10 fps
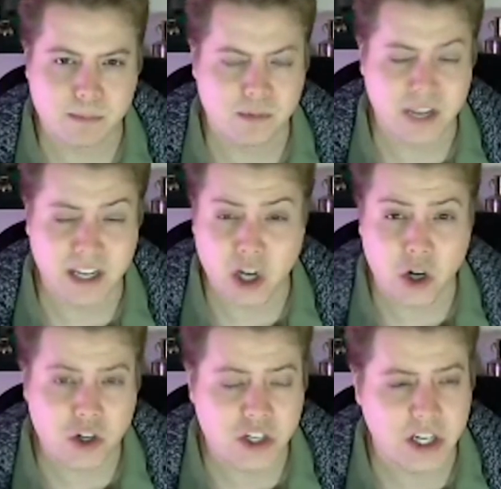him,
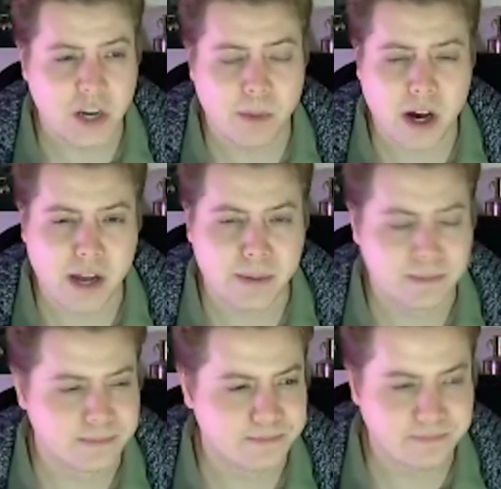encouraging, come on,
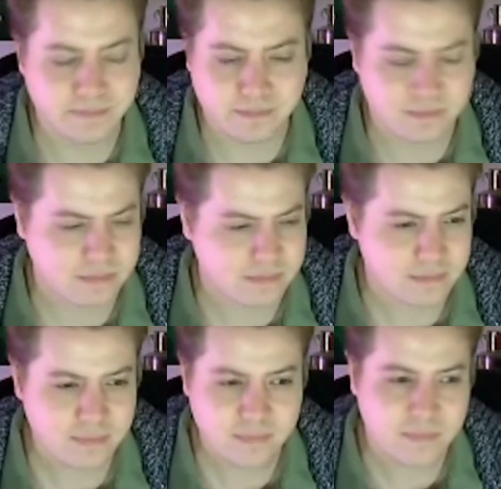
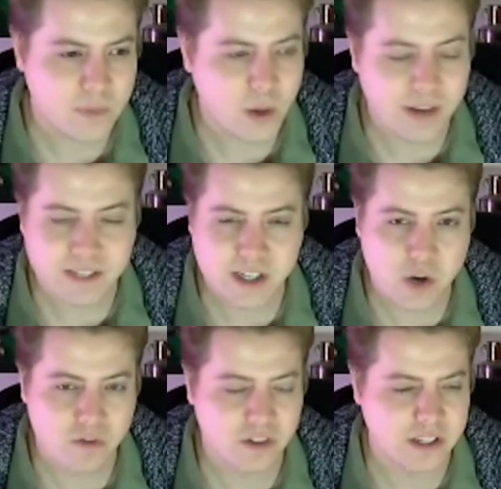you have to
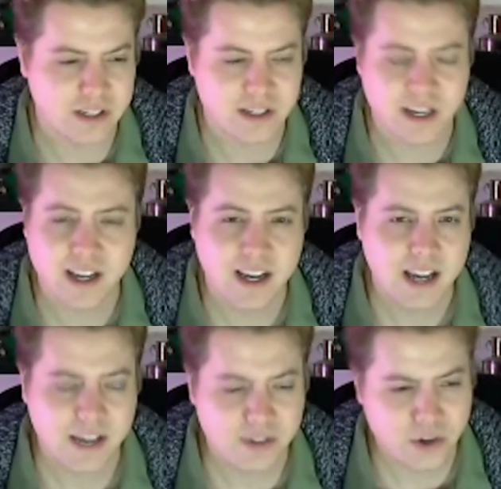go for this.
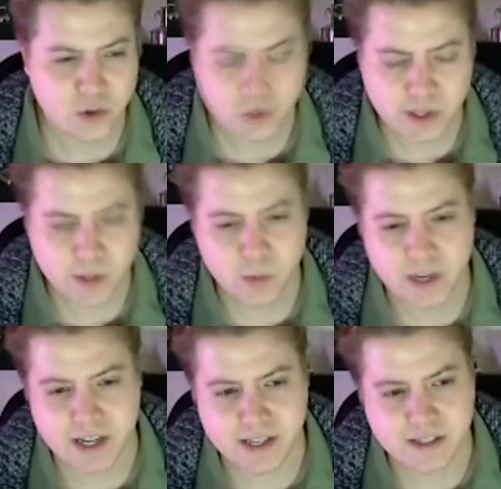And they're
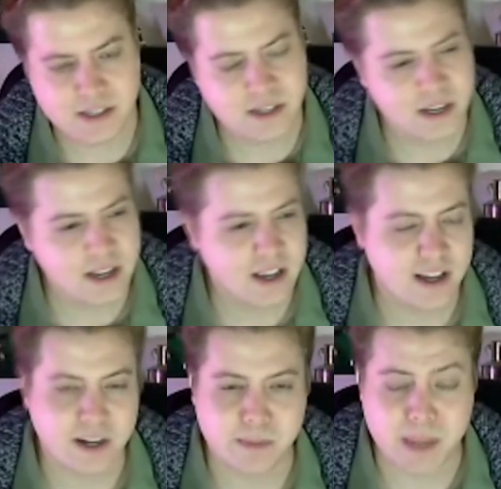newlyweds.
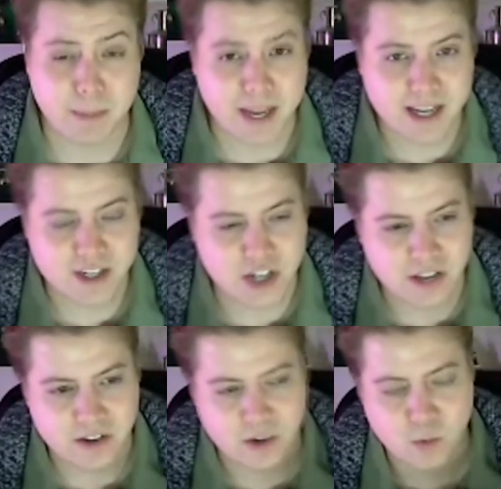They met each
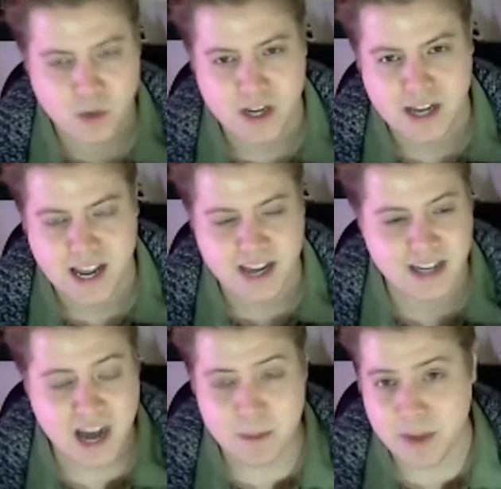other in one day and
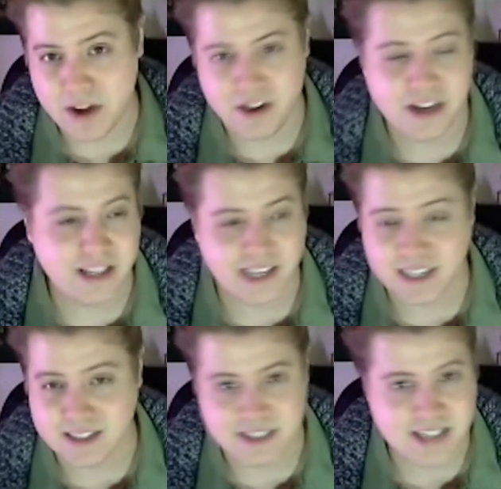got married
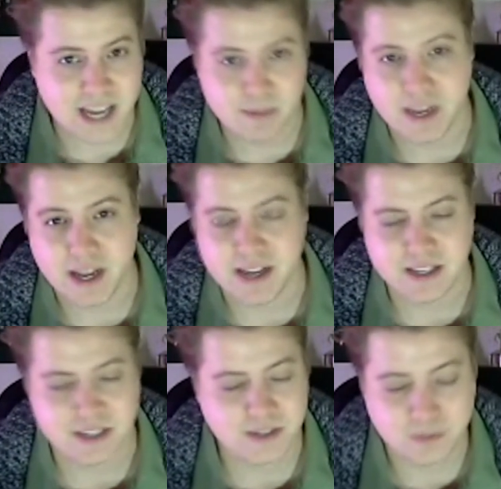like in the same day.
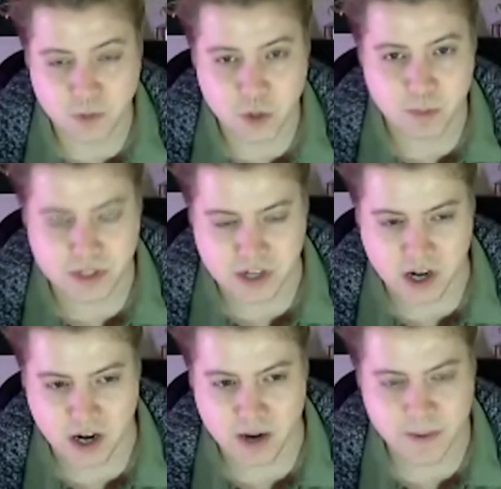It's real
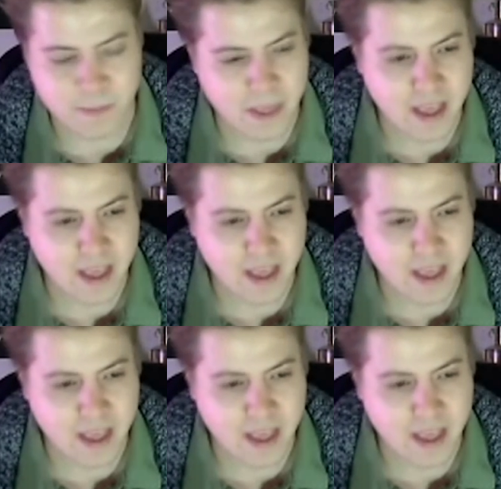bizarre.